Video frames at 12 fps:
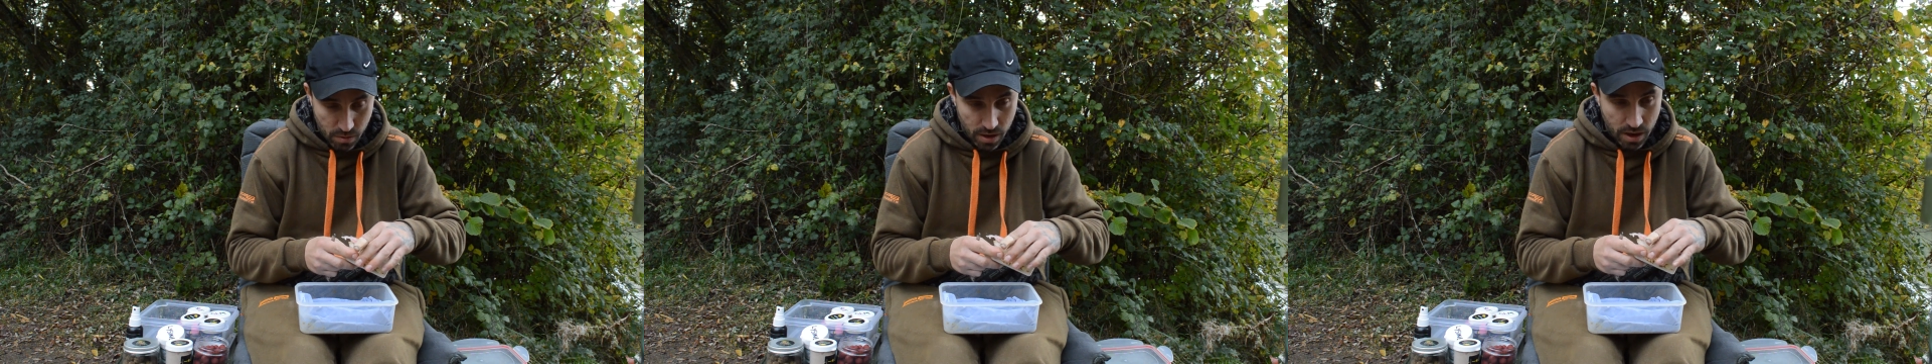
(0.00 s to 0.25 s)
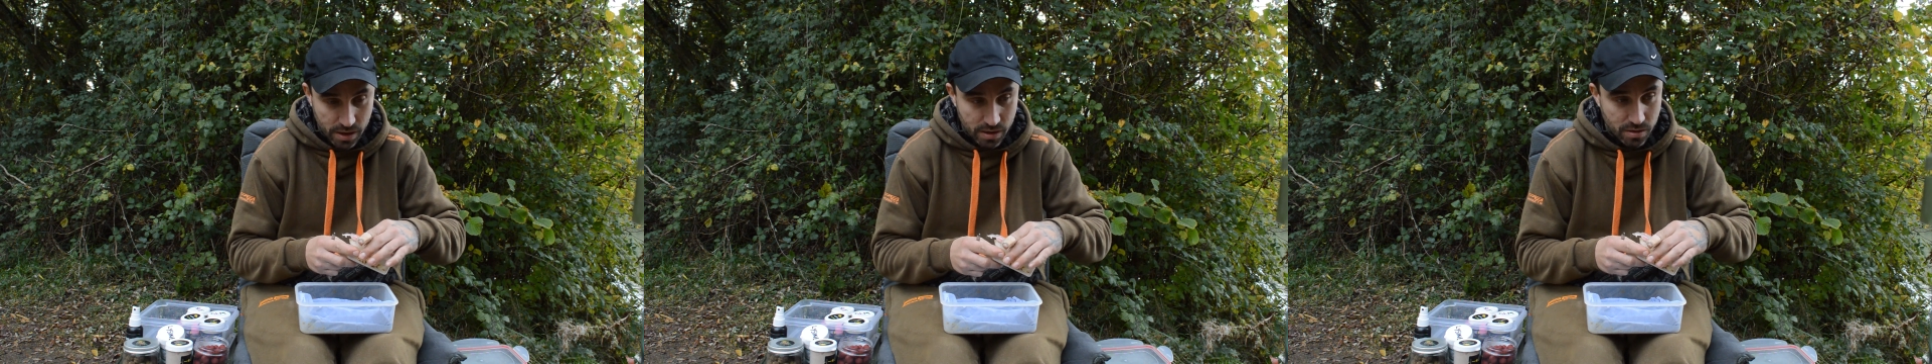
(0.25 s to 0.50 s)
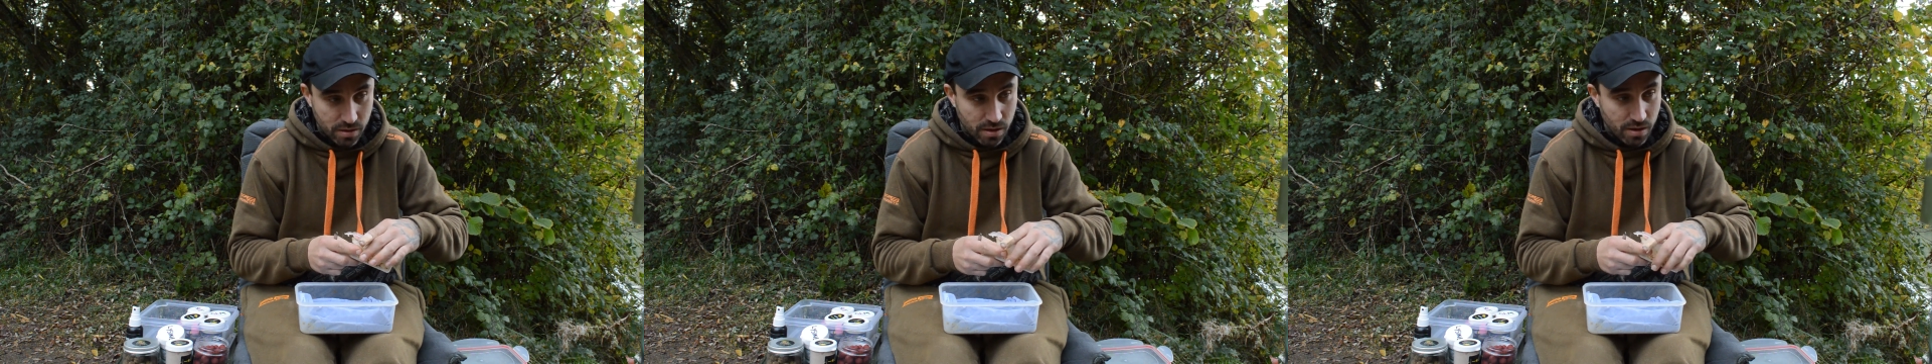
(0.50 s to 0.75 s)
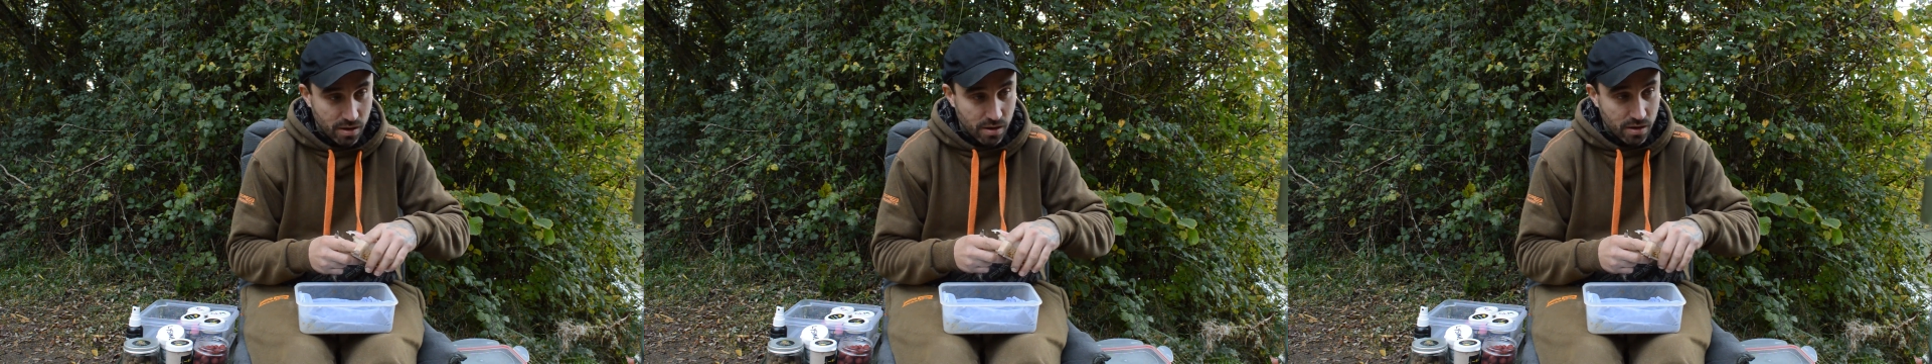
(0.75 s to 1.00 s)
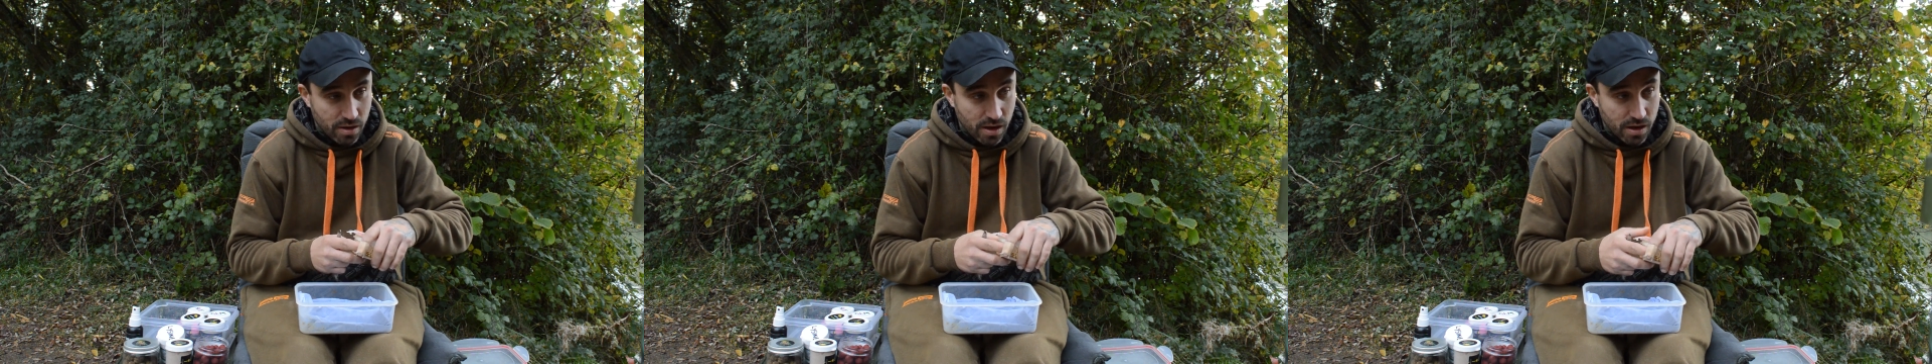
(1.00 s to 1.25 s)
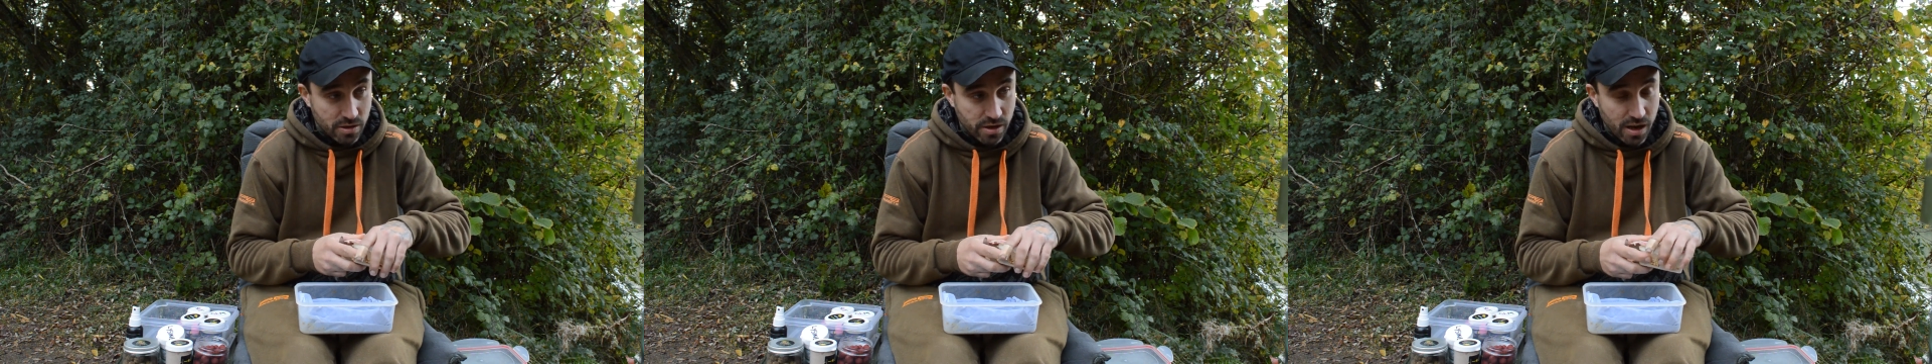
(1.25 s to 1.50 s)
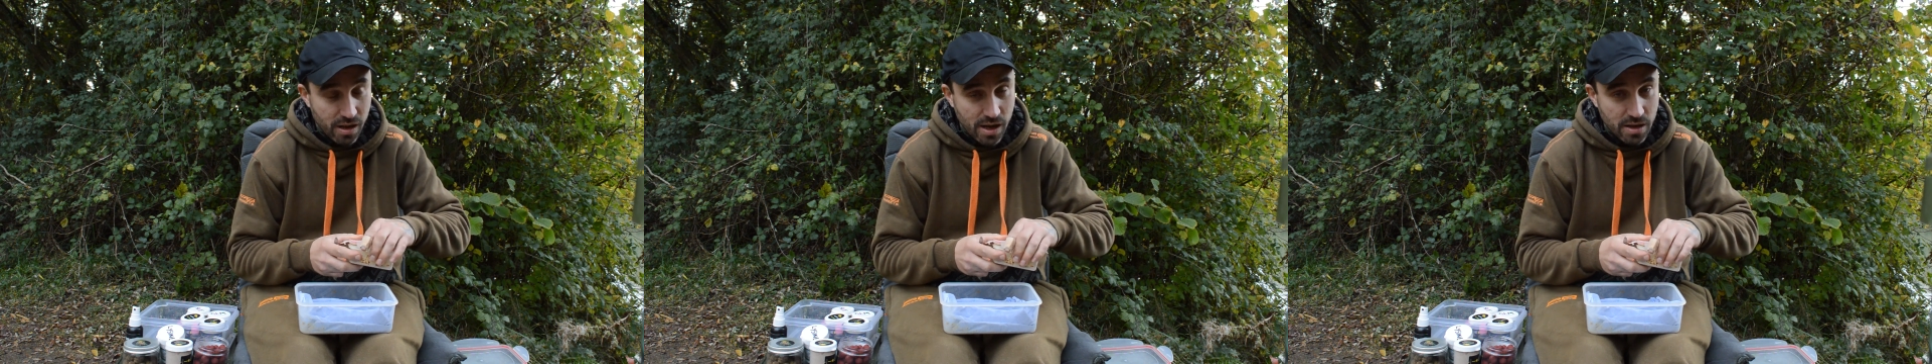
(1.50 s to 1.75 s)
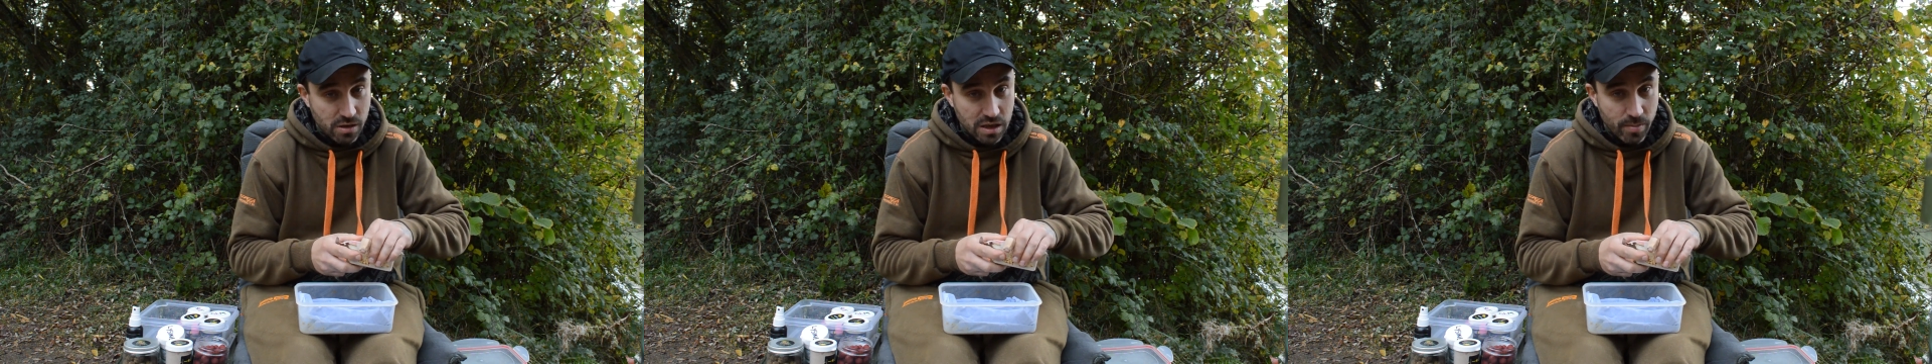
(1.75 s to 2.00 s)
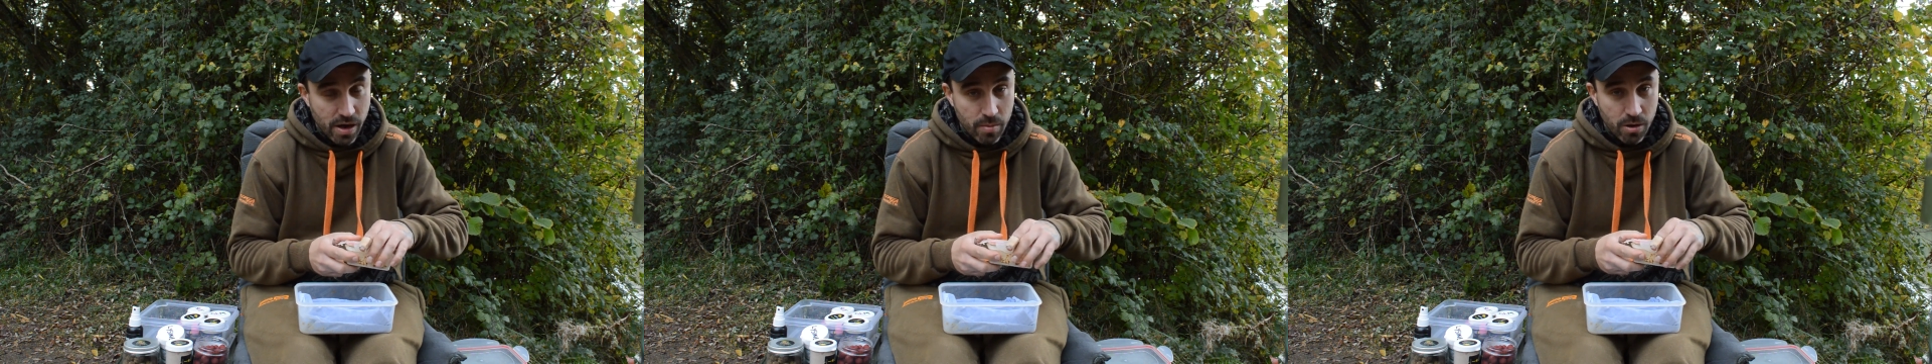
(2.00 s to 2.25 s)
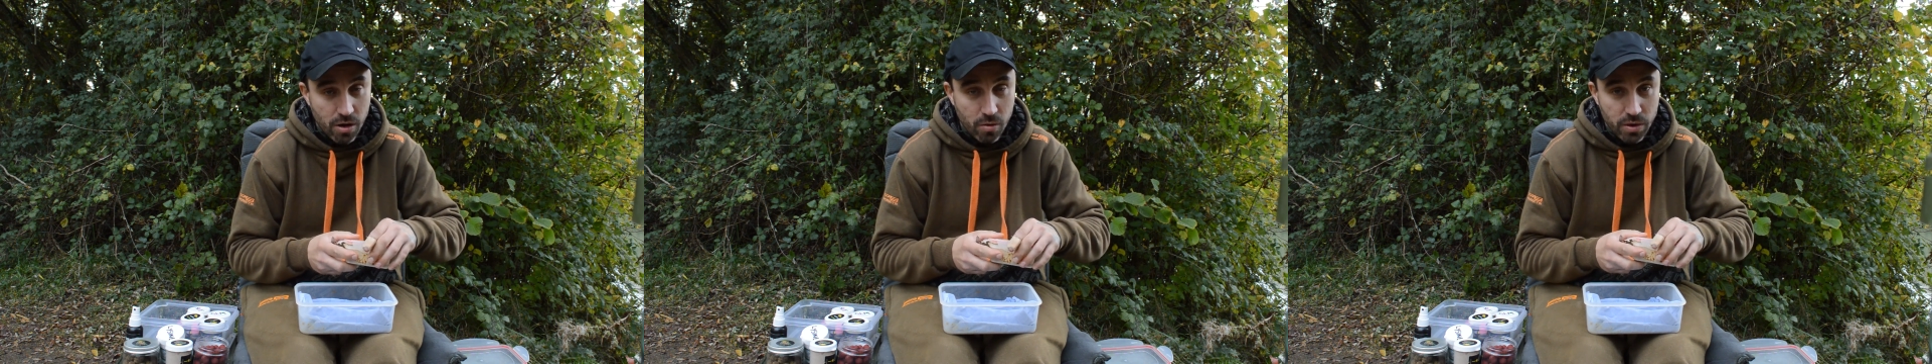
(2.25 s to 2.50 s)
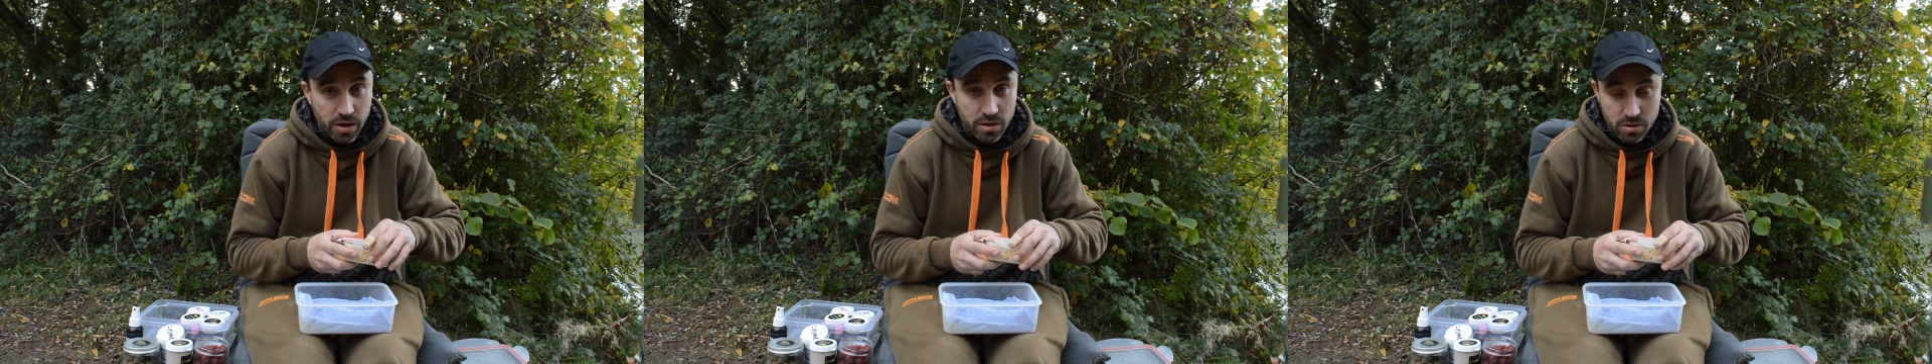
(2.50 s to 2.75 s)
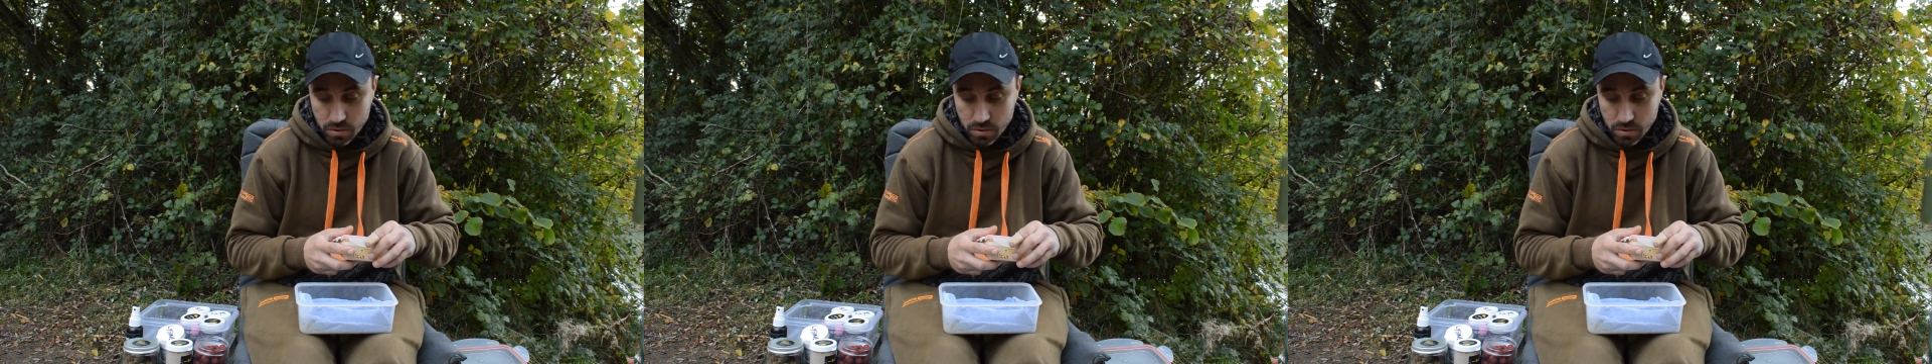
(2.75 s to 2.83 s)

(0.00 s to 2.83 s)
Now like I say, I like to leave mine about a week,